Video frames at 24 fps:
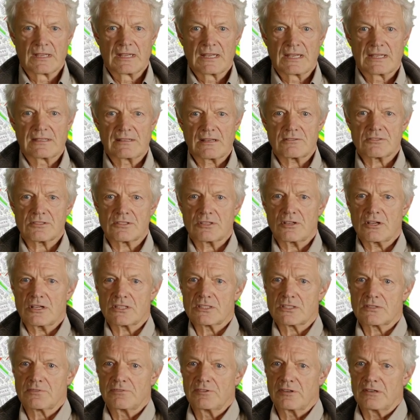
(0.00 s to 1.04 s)
In our
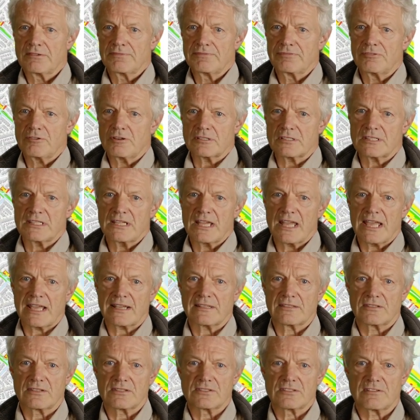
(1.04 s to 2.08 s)
search for 40
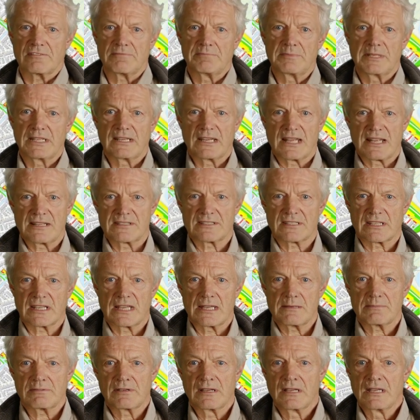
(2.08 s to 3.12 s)
hectares of bee
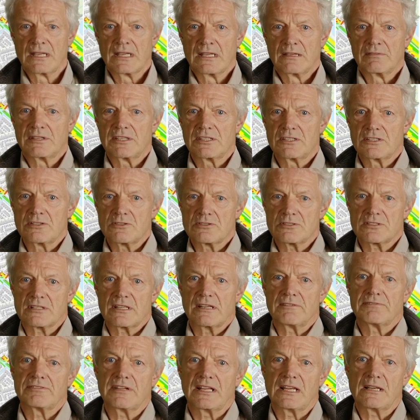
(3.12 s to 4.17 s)
landscape, we used
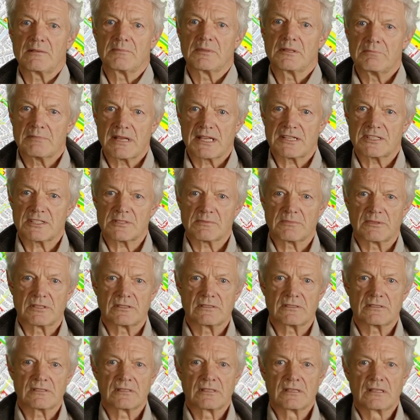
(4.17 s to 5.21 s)
available
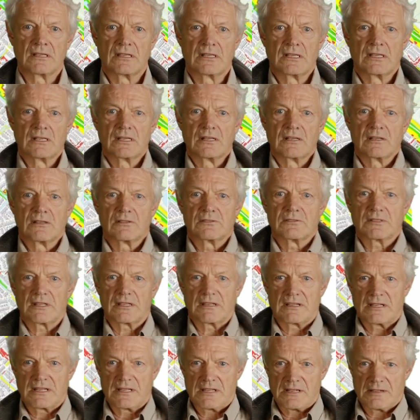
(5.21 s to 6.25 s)
management
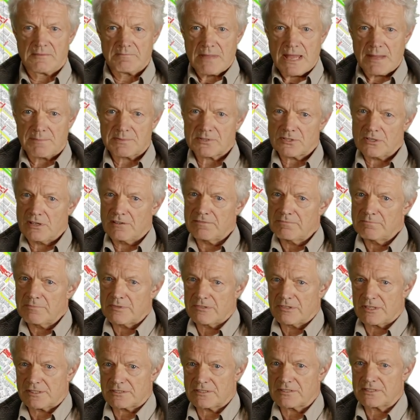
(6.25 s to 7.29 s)
maps of
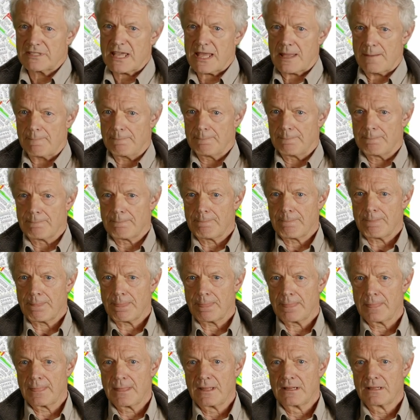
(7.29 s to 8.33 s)
Rotterdam.
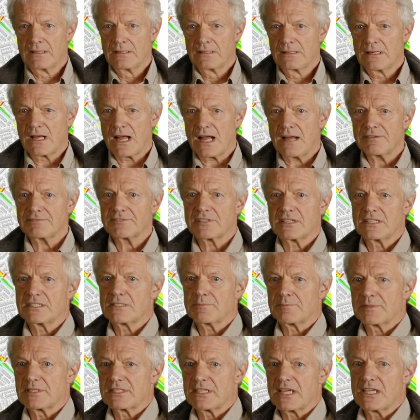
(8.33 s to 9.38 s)
After
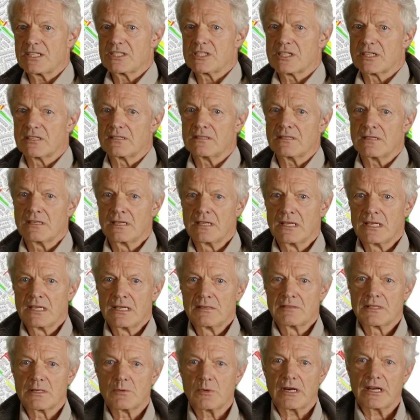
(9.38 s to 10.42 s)
interpretation,
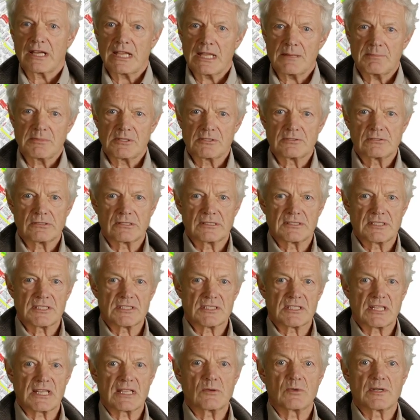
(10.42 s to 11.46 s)
we were able to
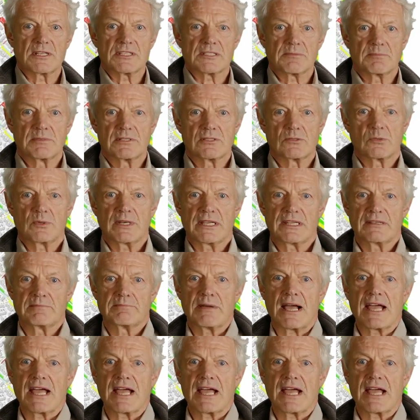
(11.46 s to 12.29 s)
distinguish between